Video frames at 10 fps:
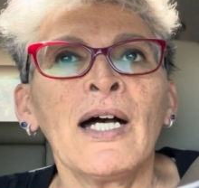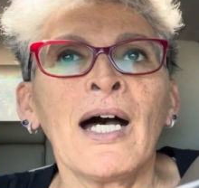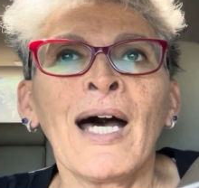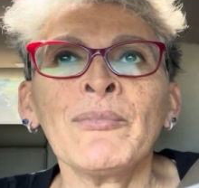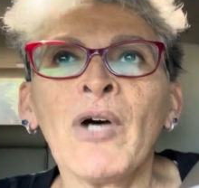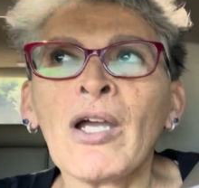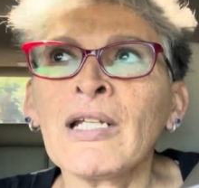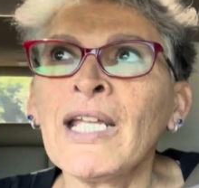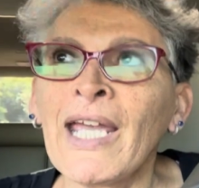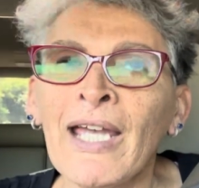I'm not
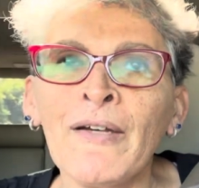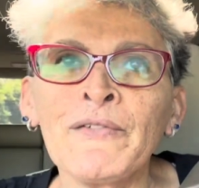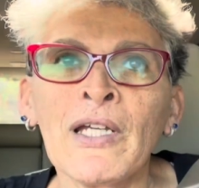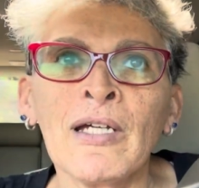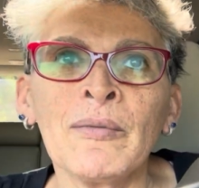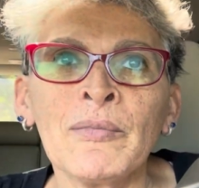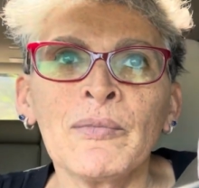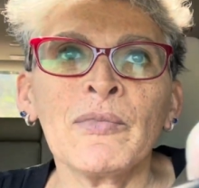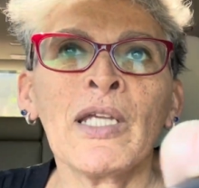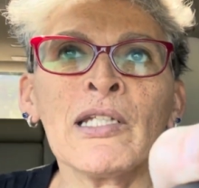going to have them
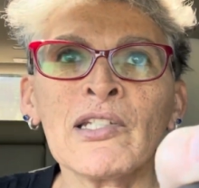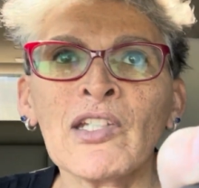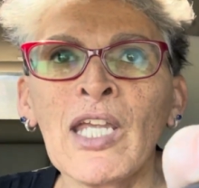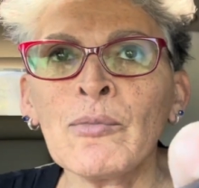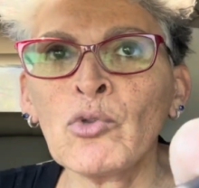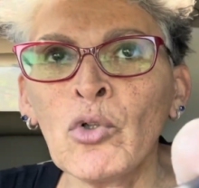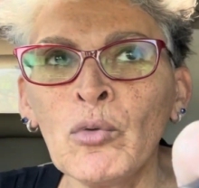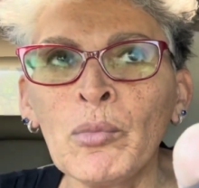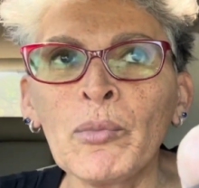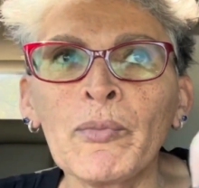in the same
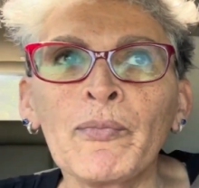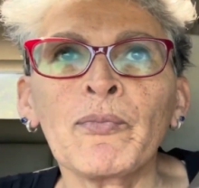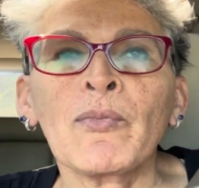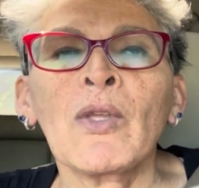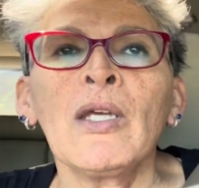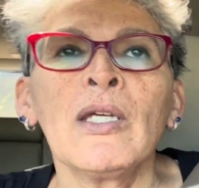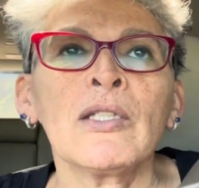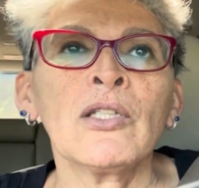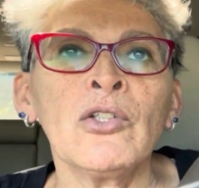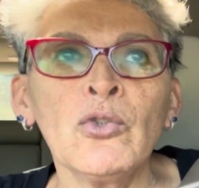room.
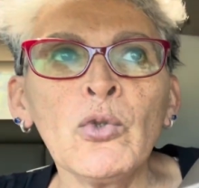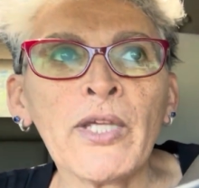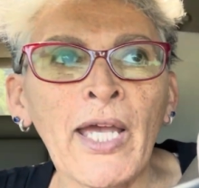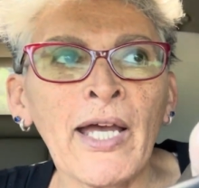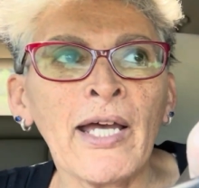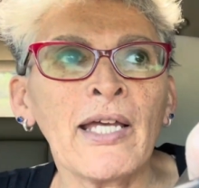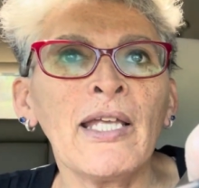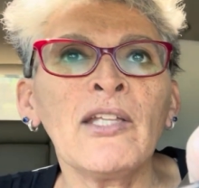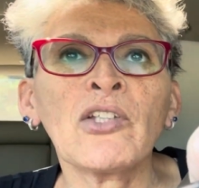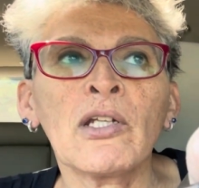The new cat
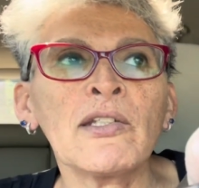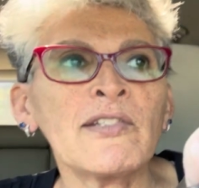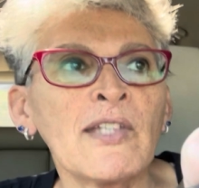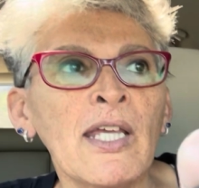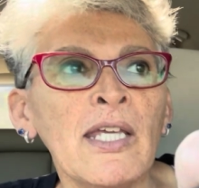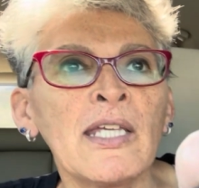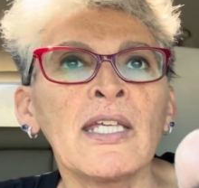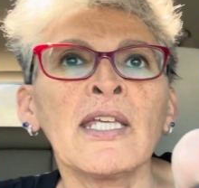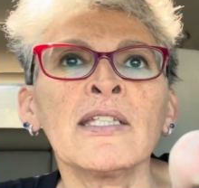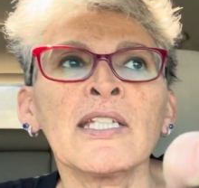is going to stay
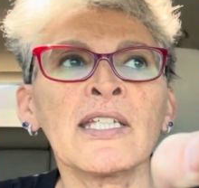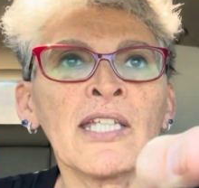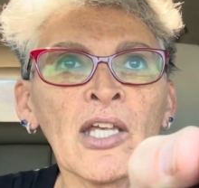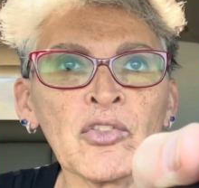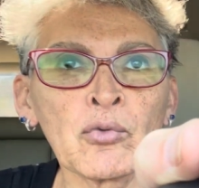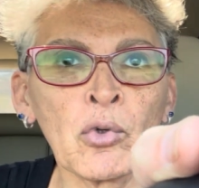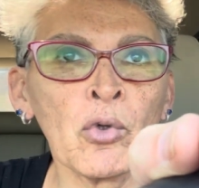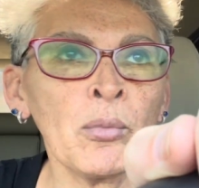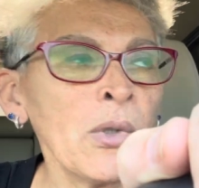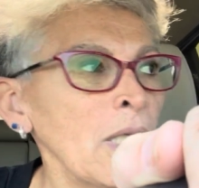in the guest
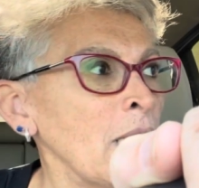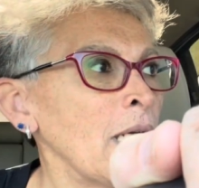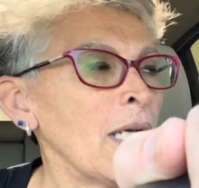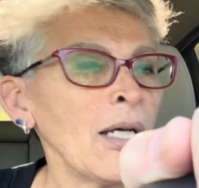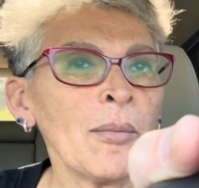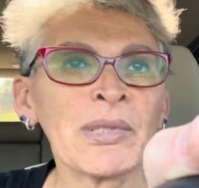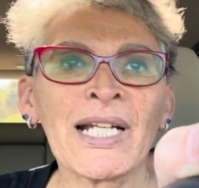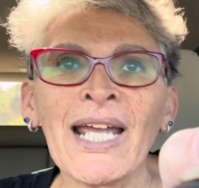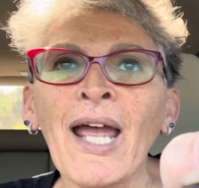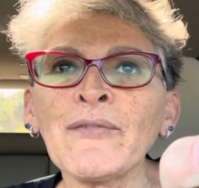room, but
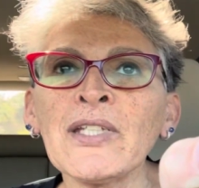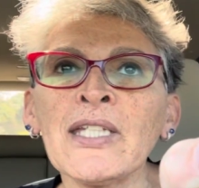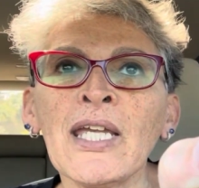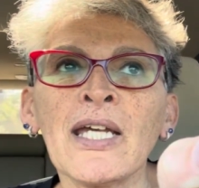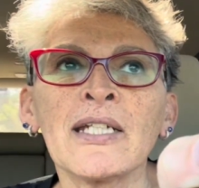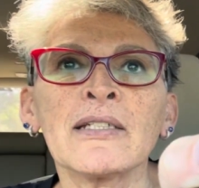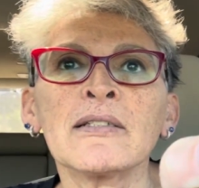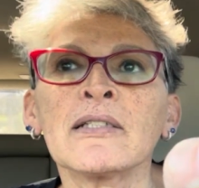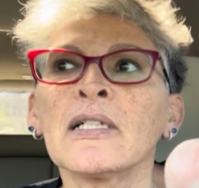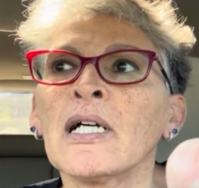I have to get
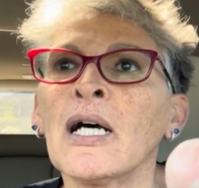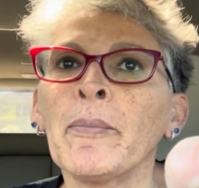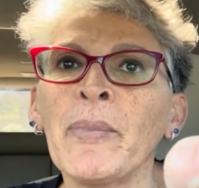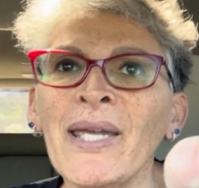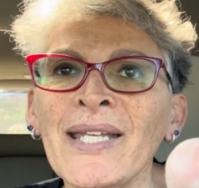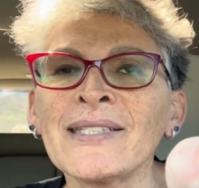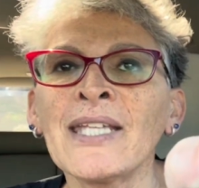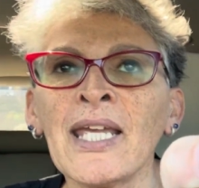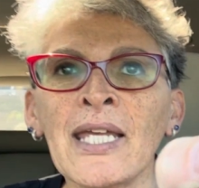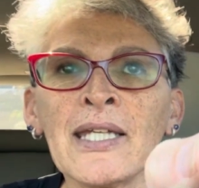a pet
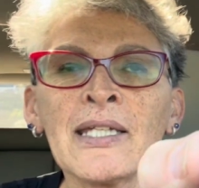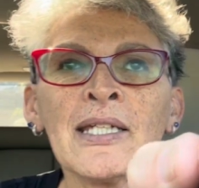gate